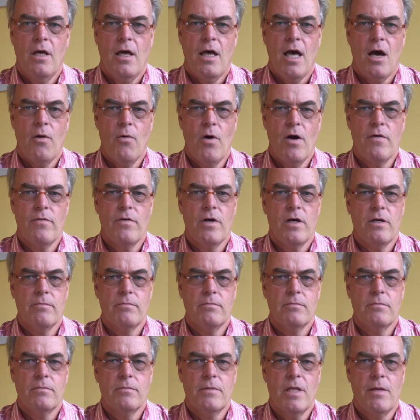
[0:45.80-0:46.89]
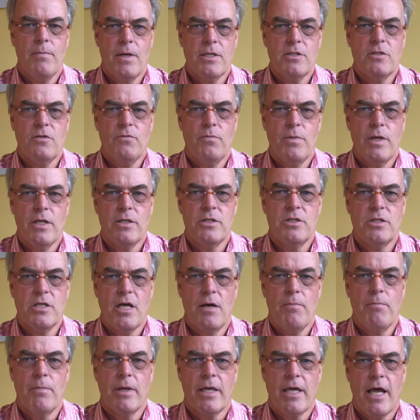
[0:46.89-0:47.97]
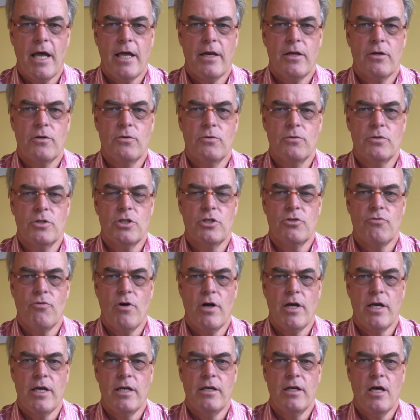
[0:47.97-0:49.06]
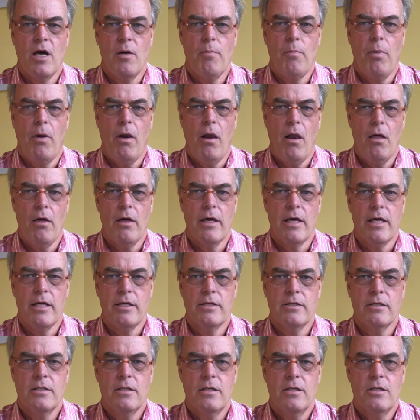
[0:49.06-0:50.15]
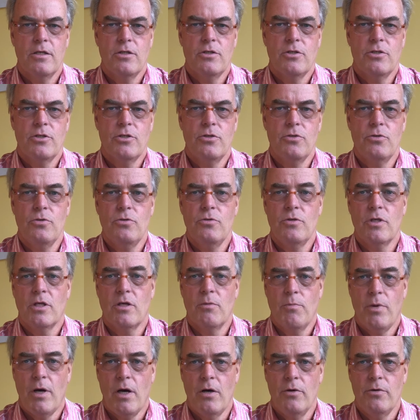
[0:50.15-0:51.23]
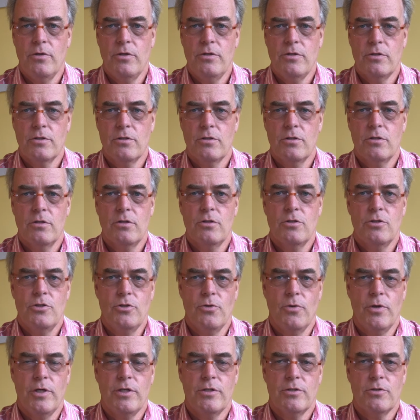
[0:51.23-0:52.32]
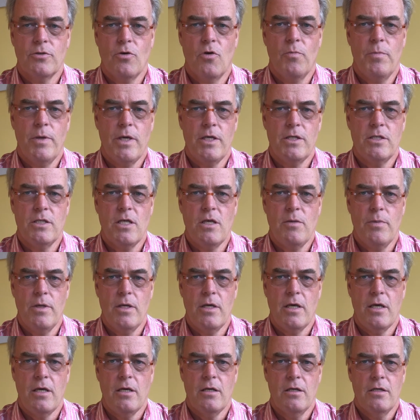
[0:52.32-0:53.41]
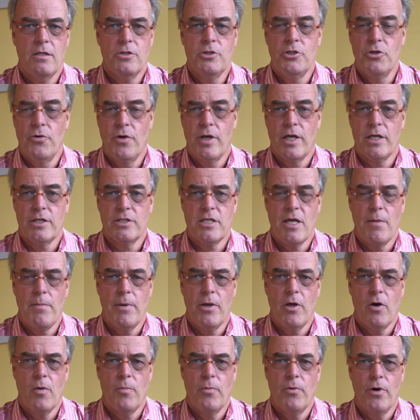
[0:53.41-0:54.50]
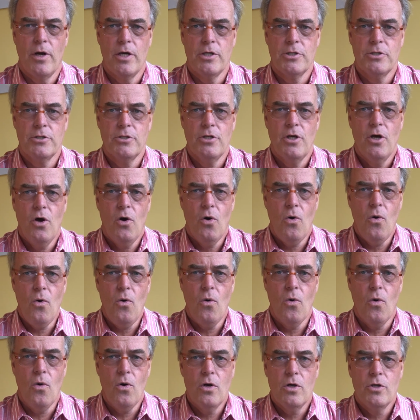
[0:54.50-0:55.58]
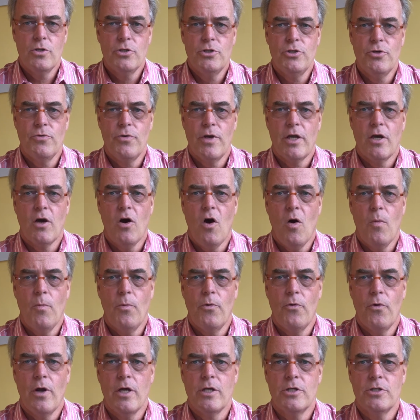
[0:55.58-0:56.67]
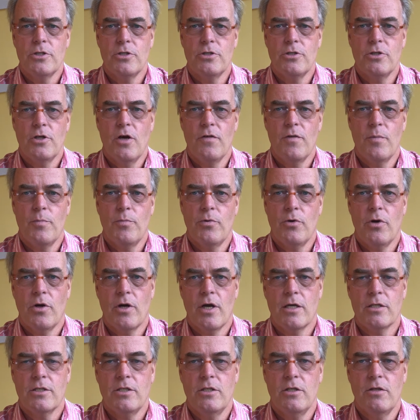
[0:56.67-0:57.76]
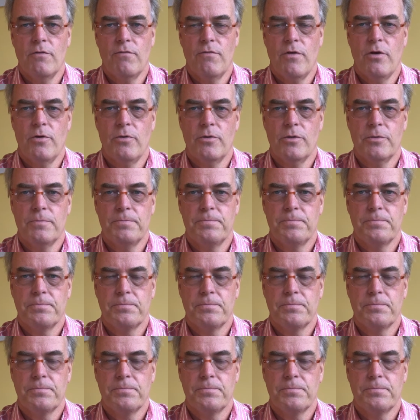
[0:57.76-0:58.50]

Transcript: However, there must have been some mechanical strain applied to the component, joint, or PCB during assembly operation or during operation of the product in the field.